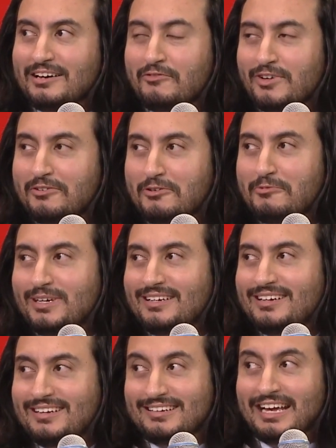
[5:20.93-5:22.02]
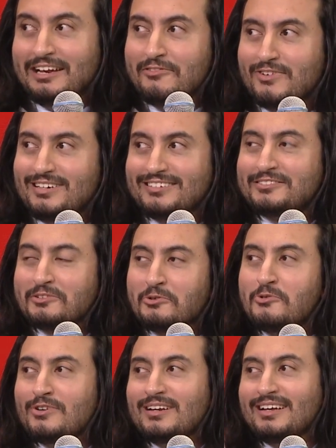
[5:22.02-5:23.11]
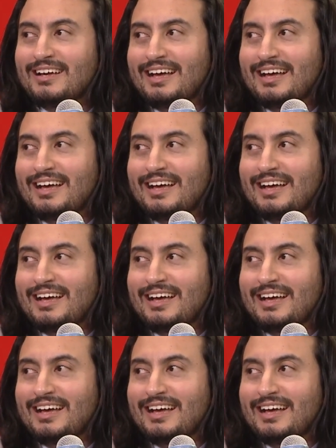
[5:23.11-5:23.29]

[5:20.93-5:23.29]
Are we going to be irrelevant soon?